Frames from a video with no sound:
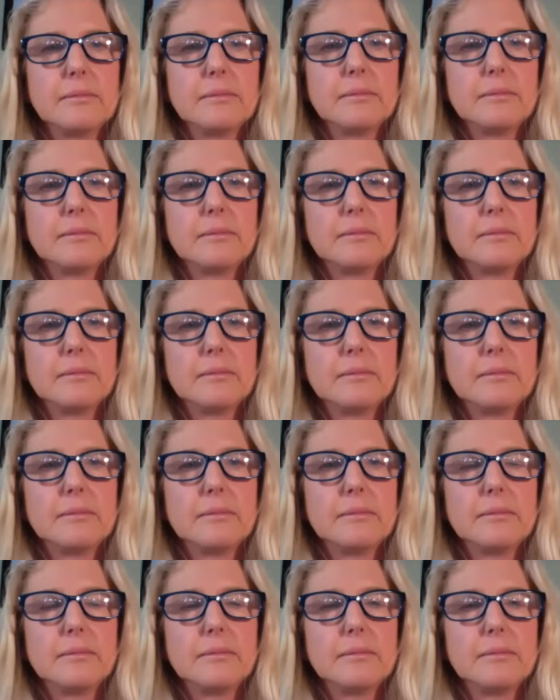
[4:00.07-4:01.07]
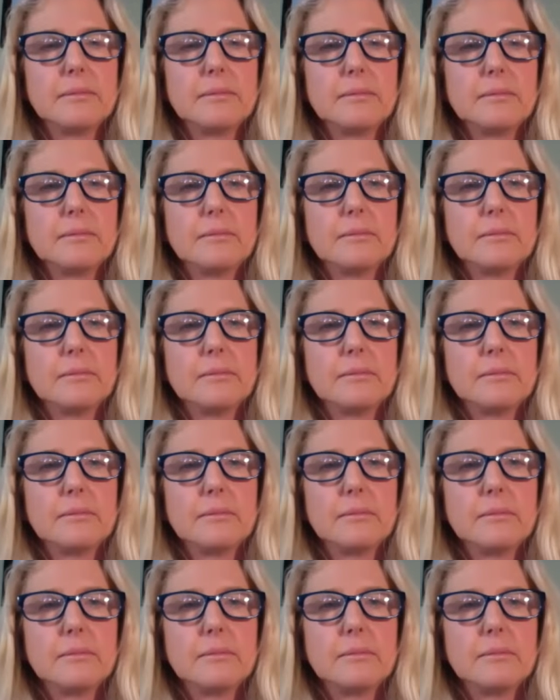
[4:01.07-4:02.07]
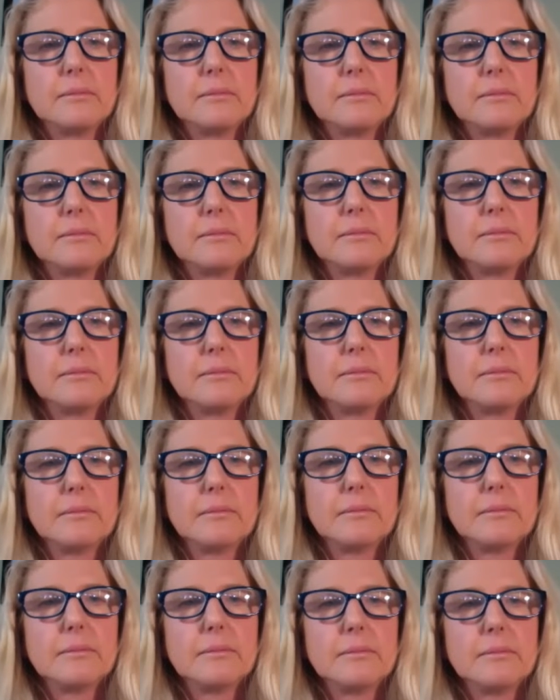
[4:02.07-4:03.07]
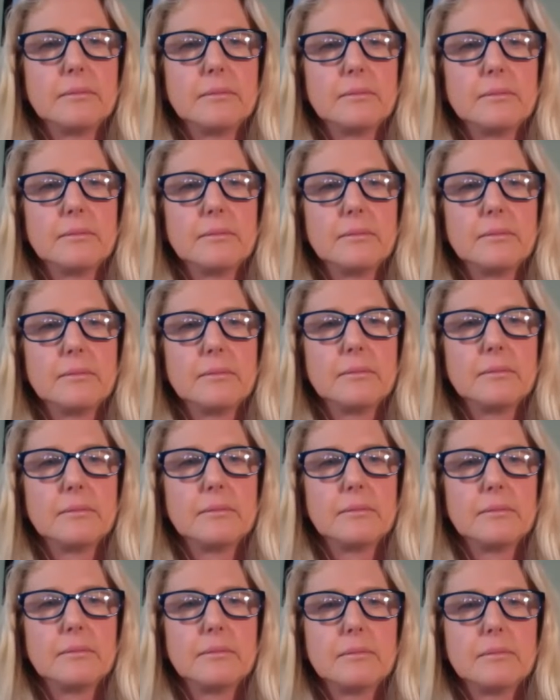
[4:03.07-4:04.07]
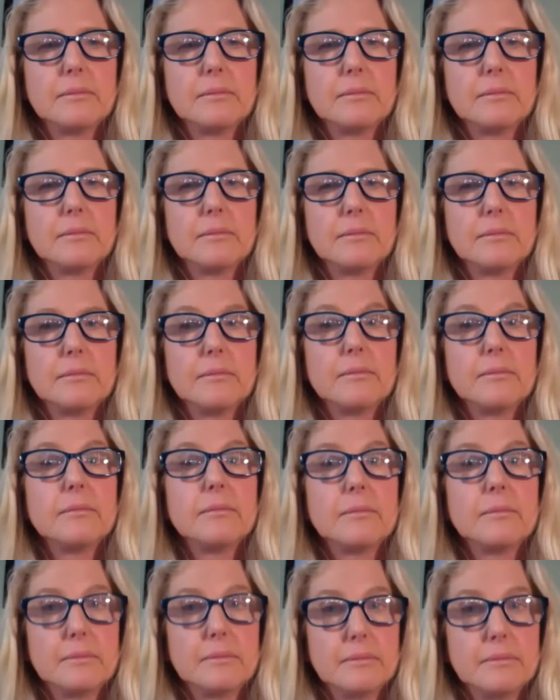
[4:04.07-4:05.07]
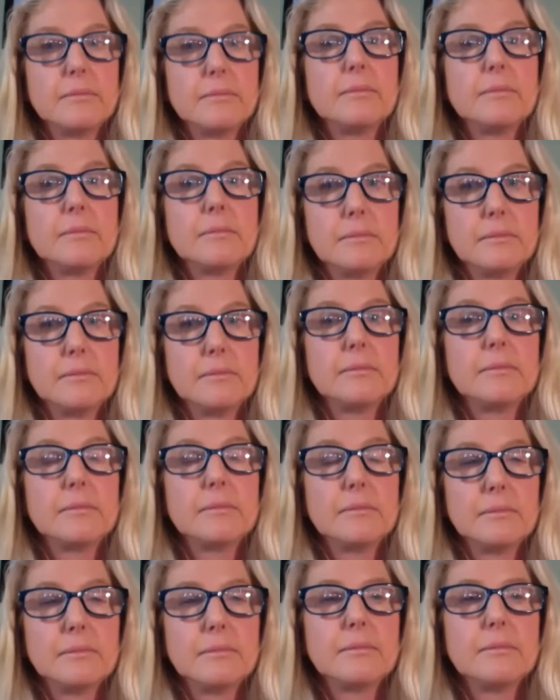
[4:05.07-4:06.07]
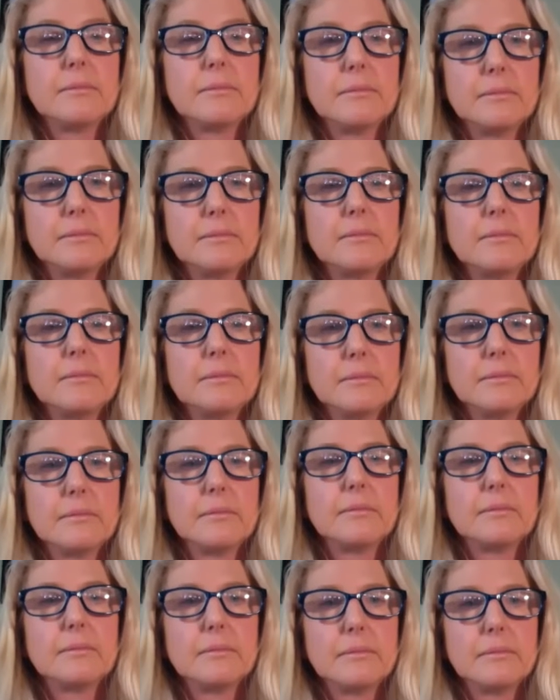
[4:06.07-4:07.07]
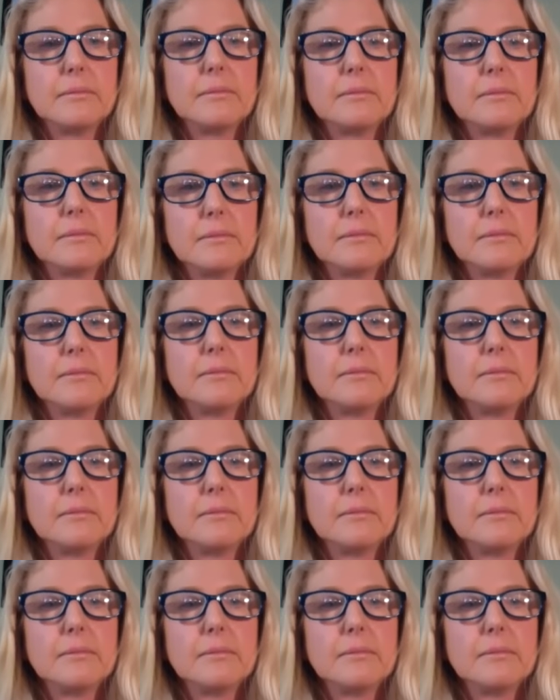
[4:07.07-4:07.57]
(not speaking)